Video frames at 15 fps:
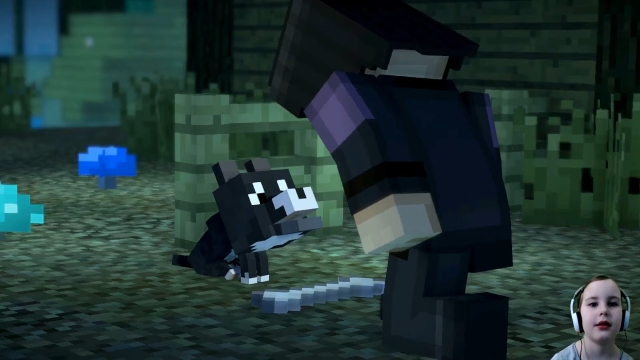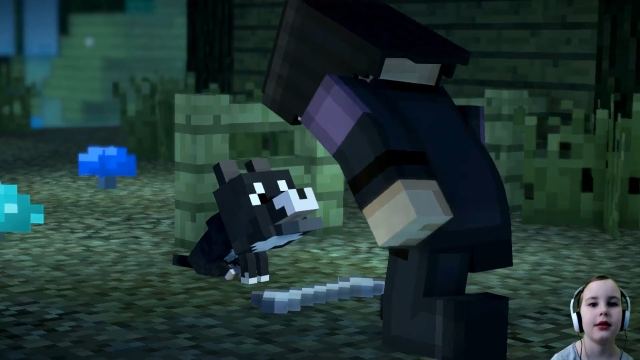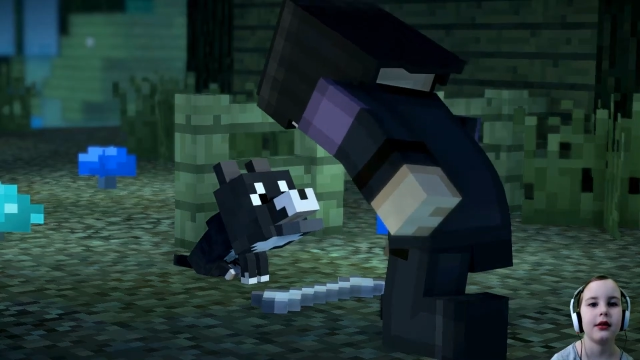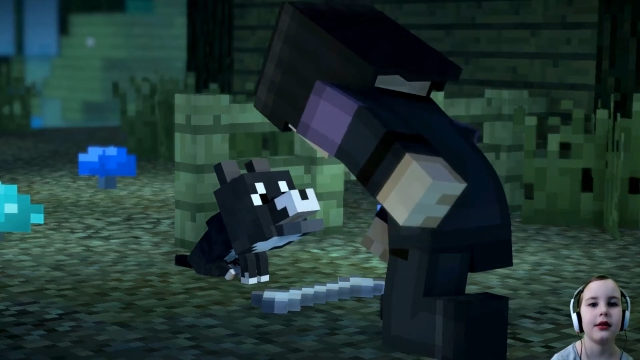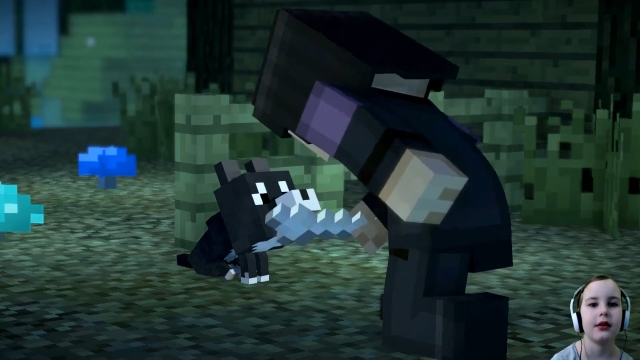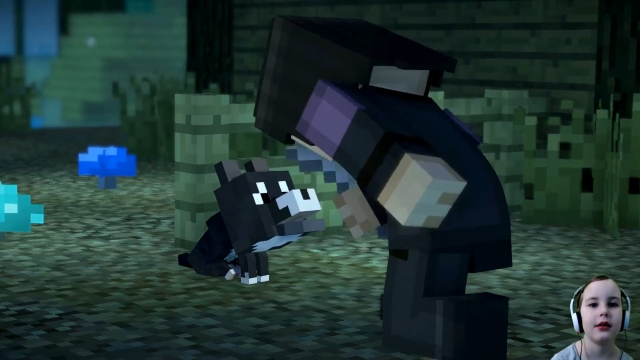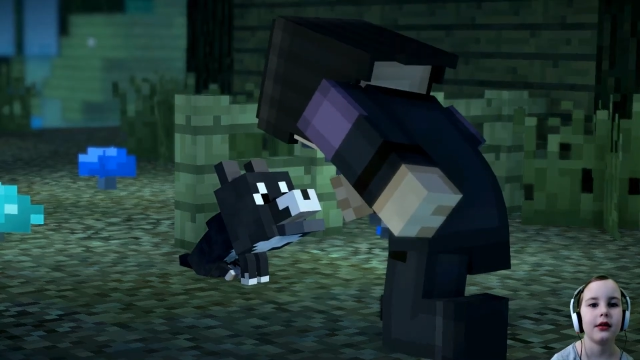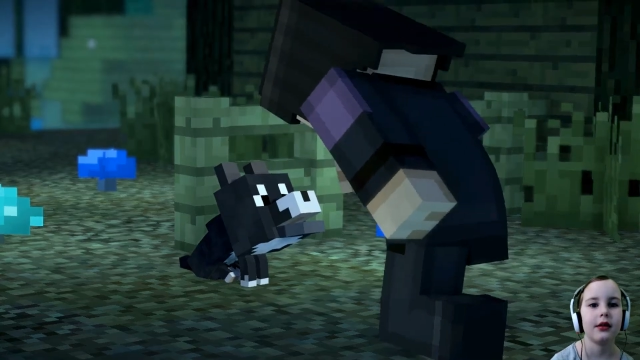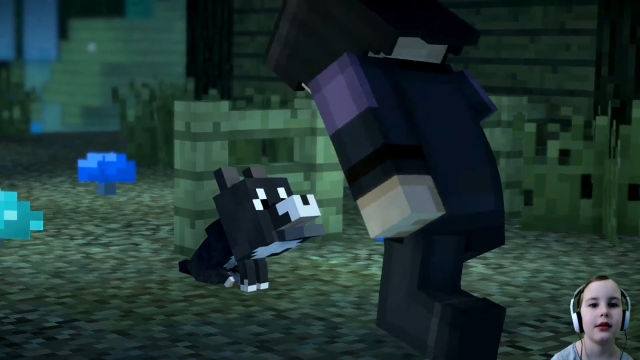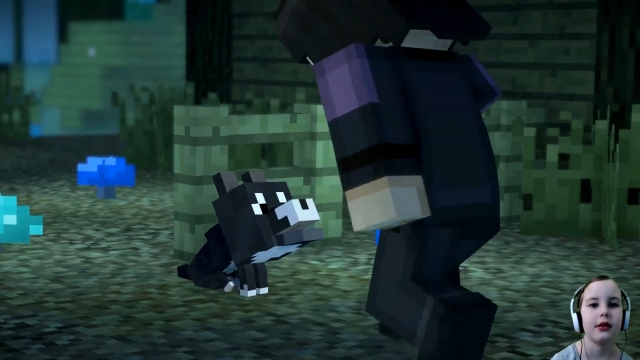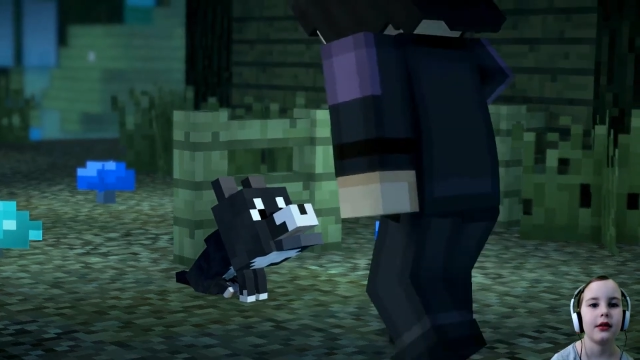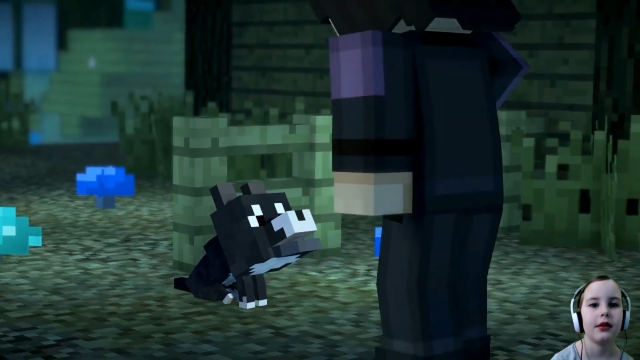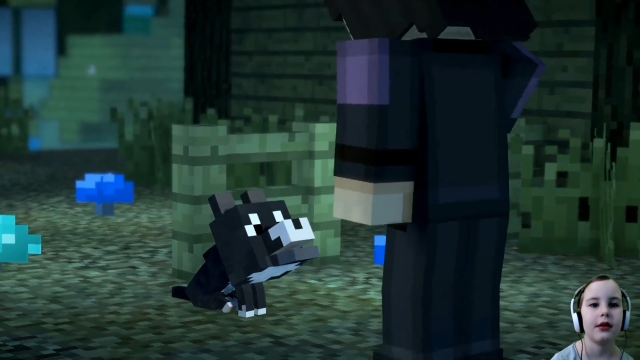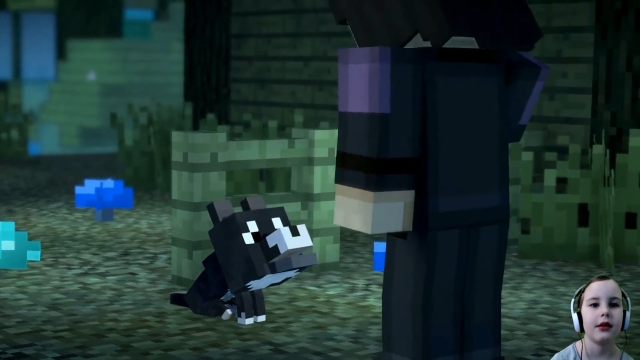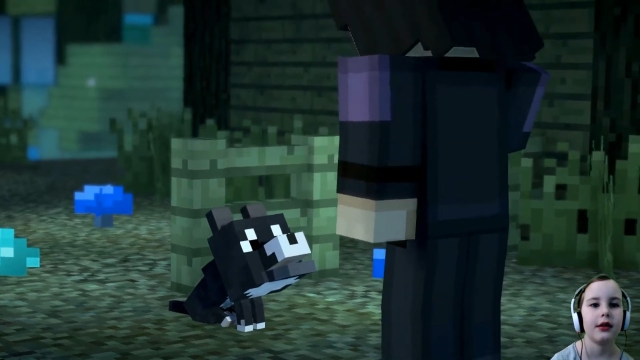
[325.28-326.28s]

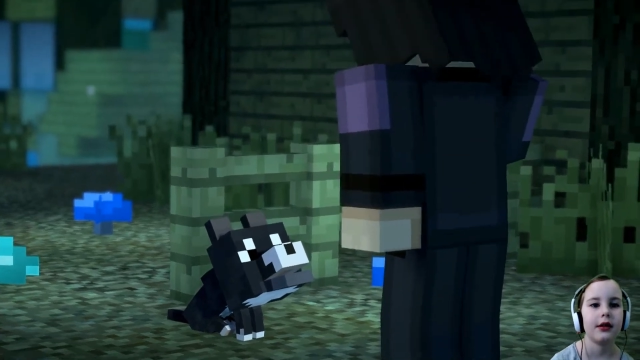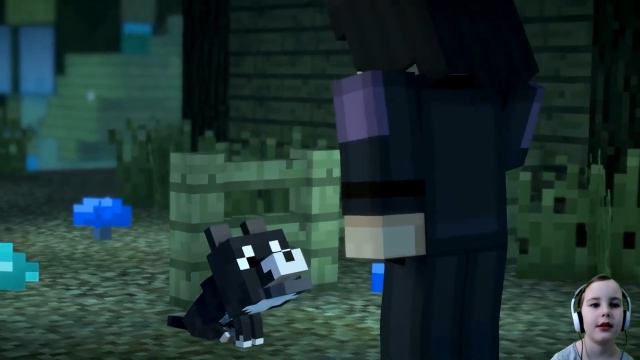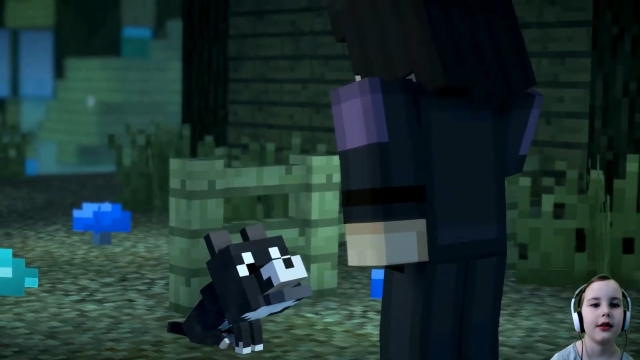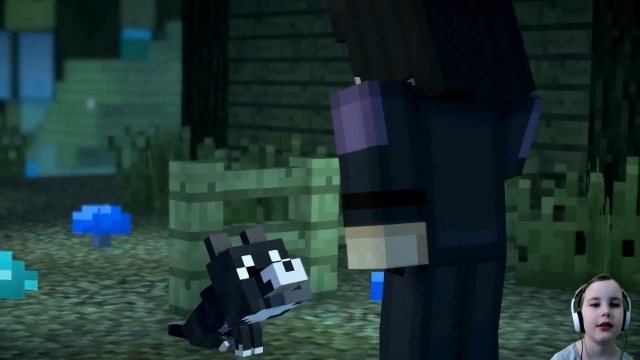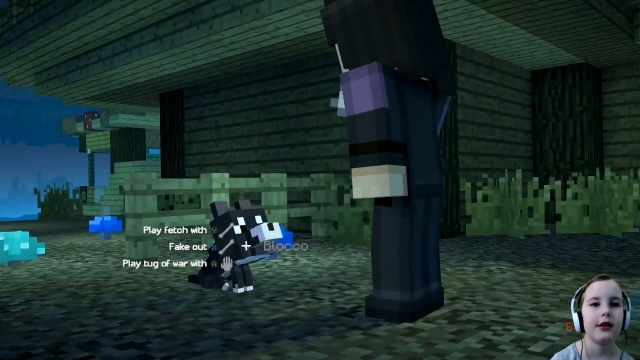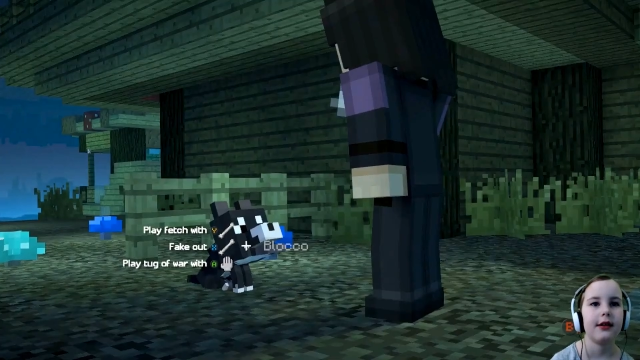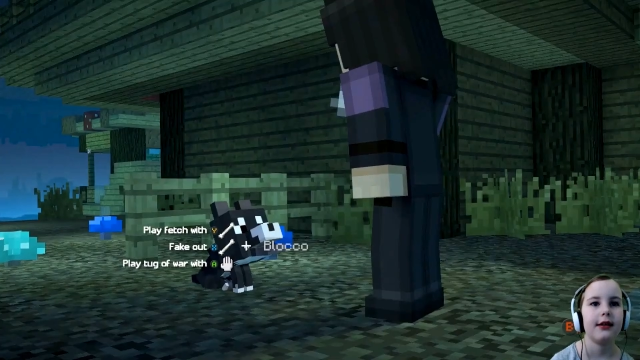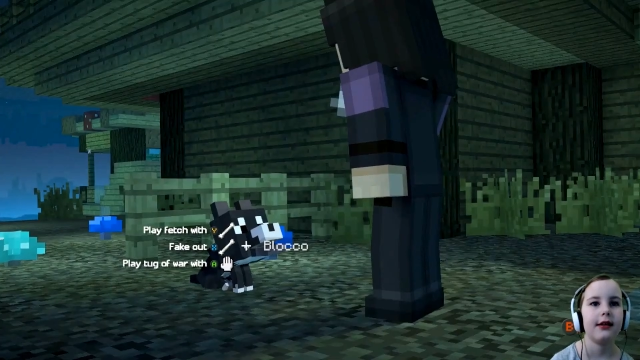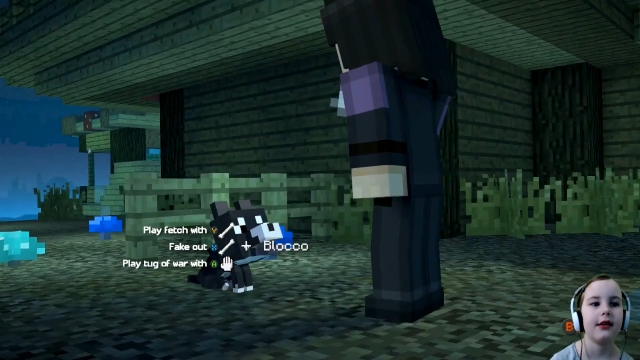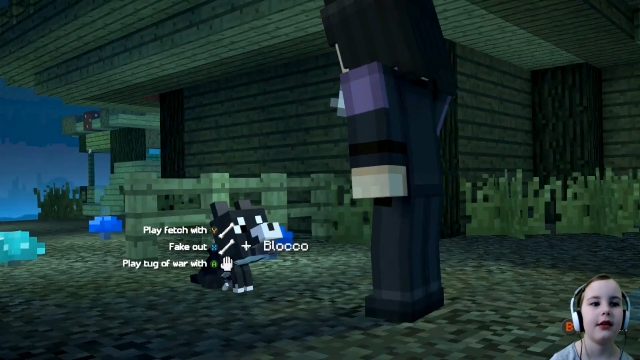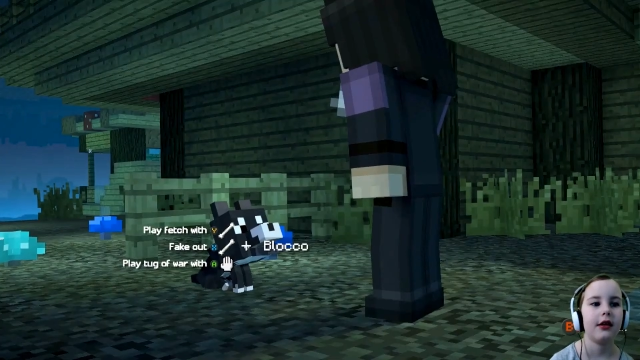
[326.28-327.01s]
(no one is talking)